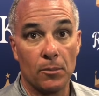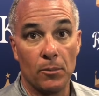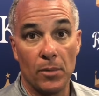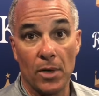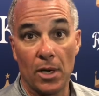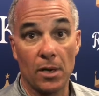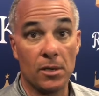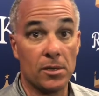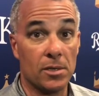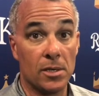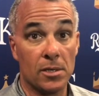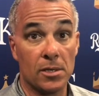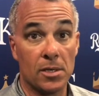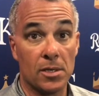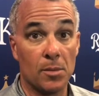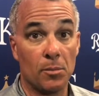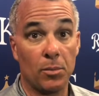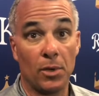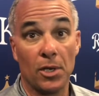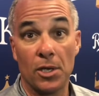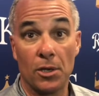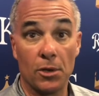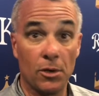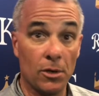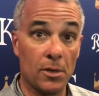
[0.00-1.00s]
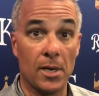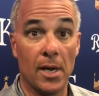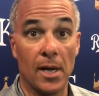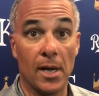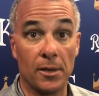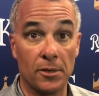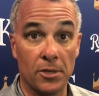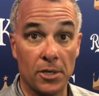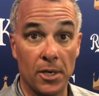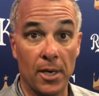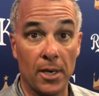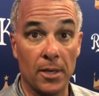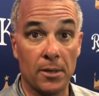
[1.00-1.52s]
because it simply could
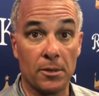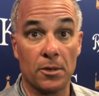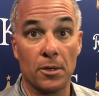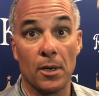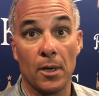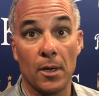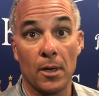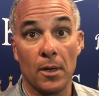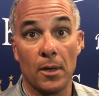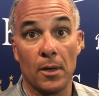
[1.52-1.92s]
not change.